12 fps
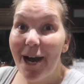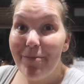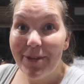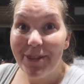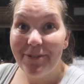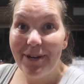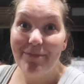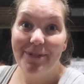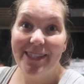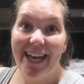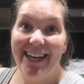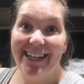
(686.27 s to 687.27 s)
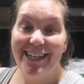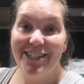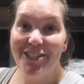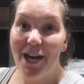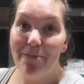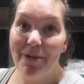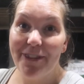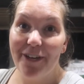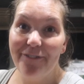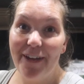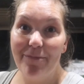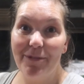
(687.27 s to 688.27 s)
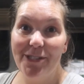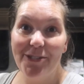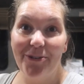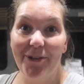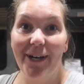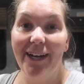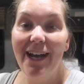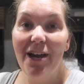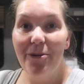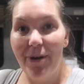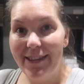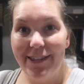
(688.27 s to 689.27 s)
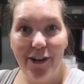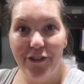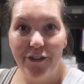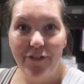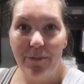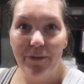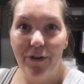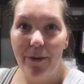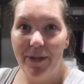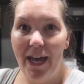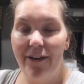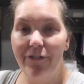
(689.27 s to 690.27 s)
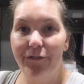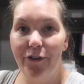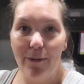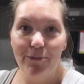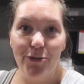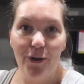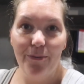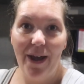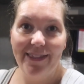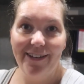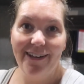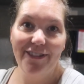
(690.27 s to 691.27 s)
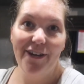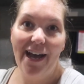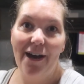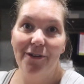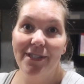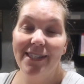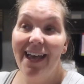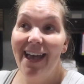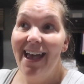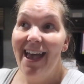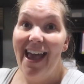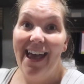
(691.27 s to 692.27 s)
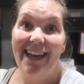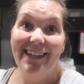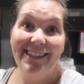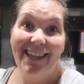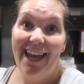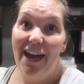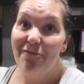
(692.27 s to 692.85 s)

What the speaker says: at their website and shop at their family store right there on their family farm. They have a farm store right there at their house, and they have